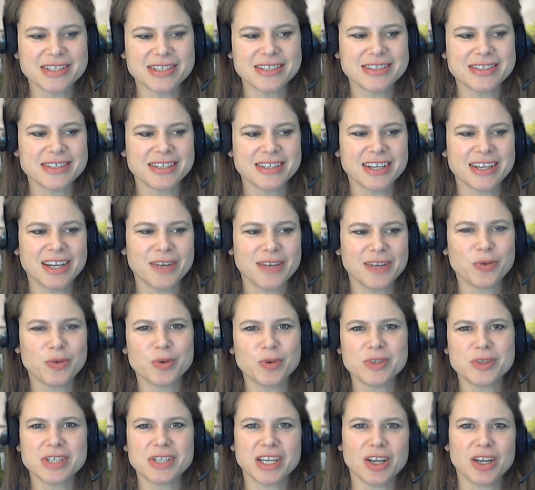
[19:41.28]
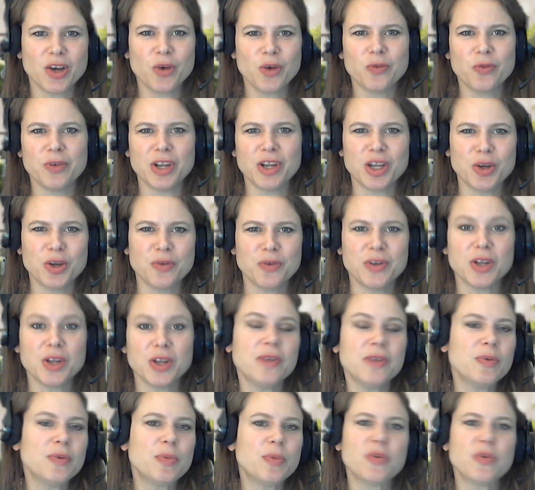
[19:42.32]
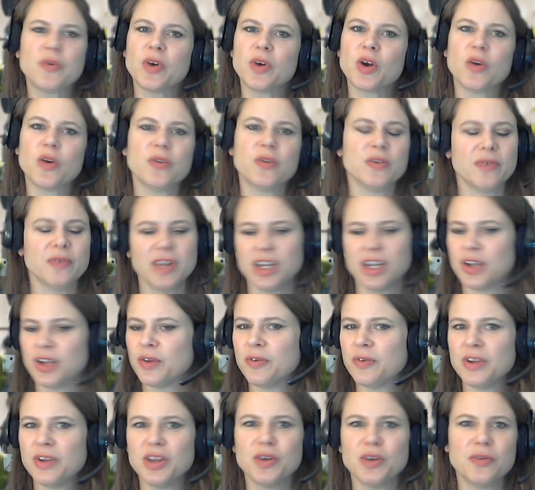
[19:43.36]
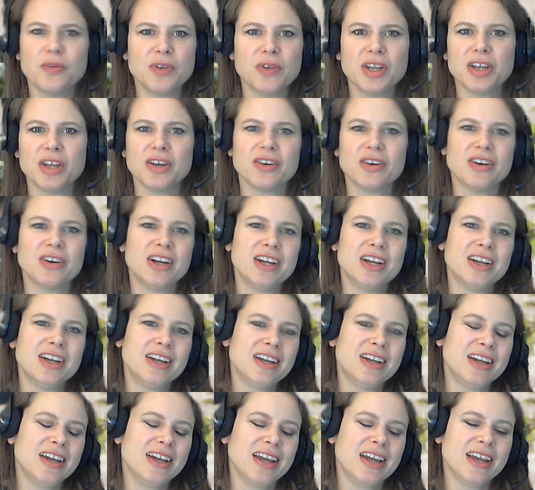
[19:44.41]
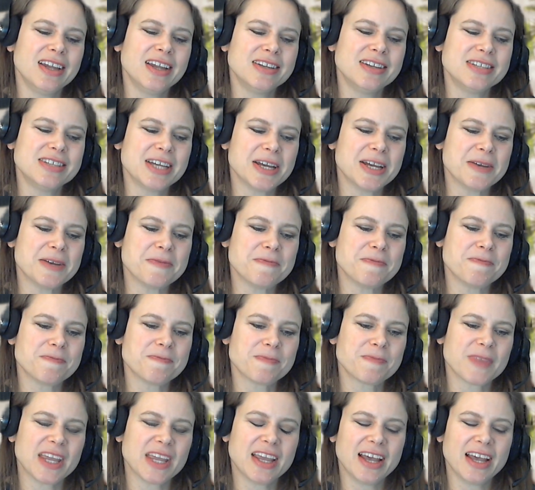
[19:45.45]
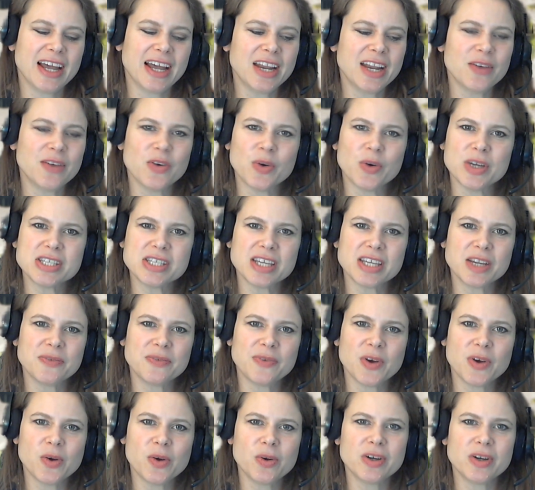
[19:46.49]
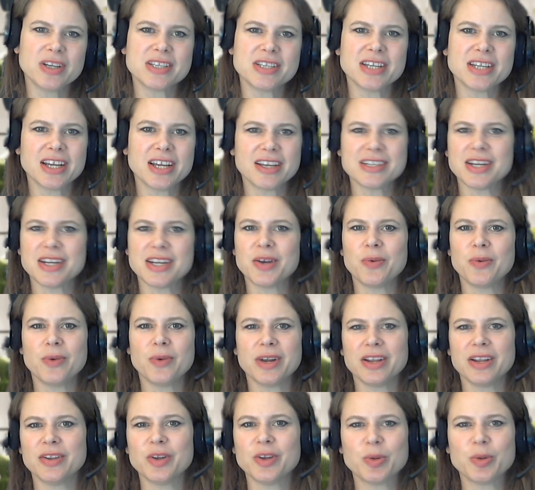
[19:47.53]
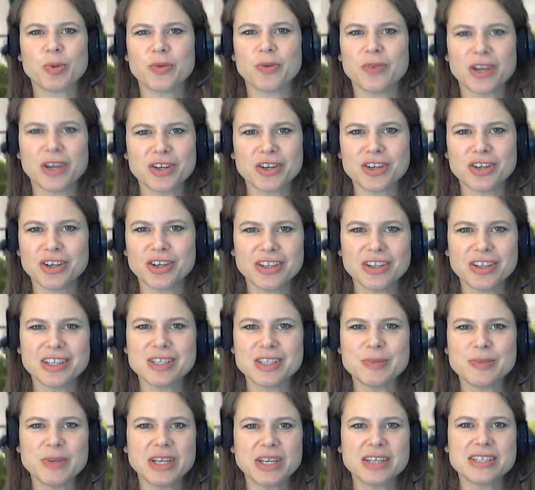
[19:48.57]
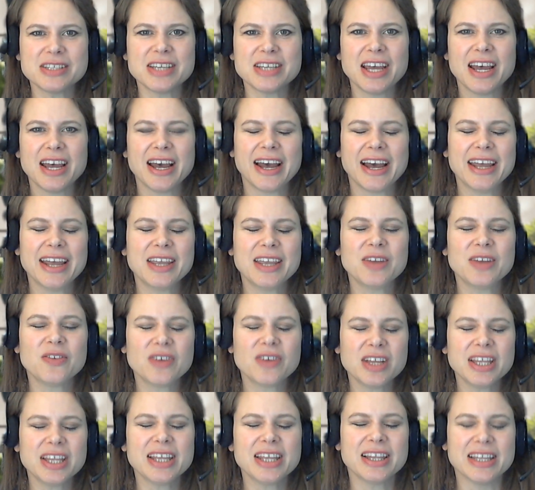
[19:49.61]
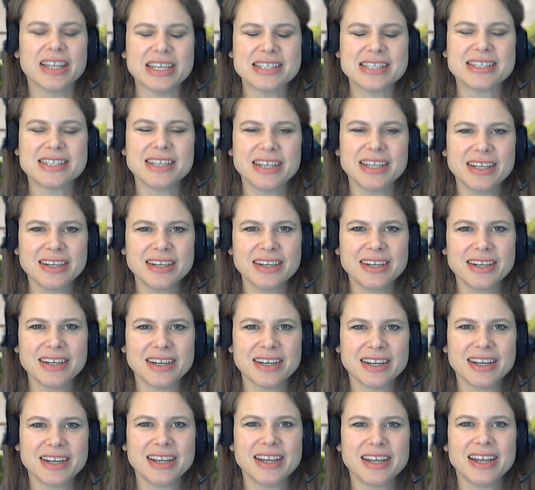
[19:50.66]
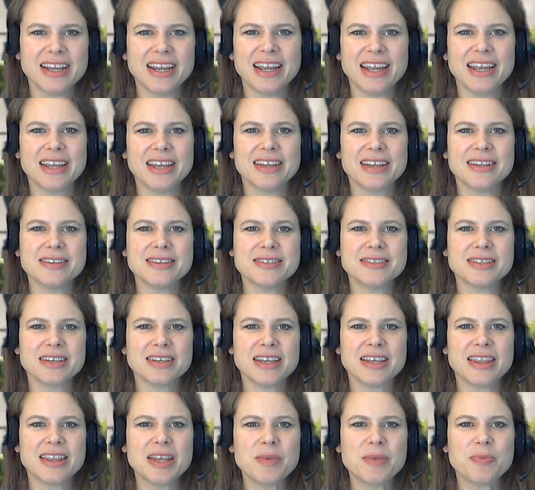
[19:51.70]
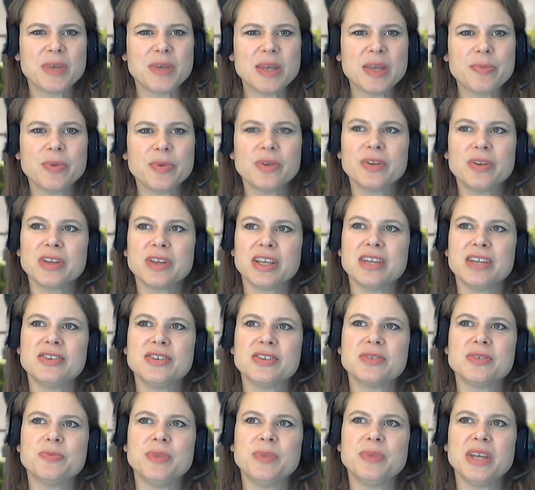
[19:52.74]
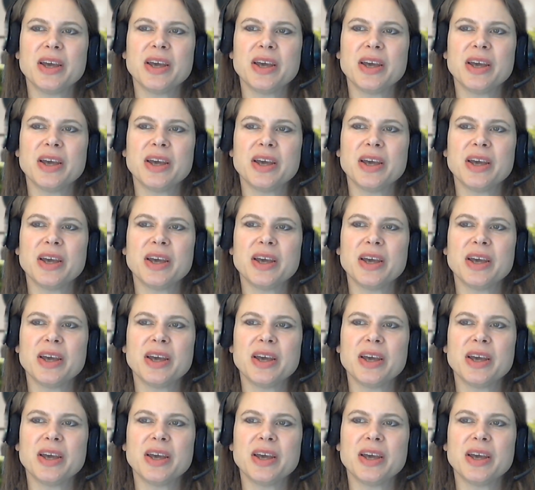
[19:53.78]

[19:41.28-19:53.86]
it's everyone's like, oh, video, video, even before COVID, video, video, video. And um, I kind of always liked phone. And it's not because I don't want to look professional, it's because I can really listen. And I think people can just be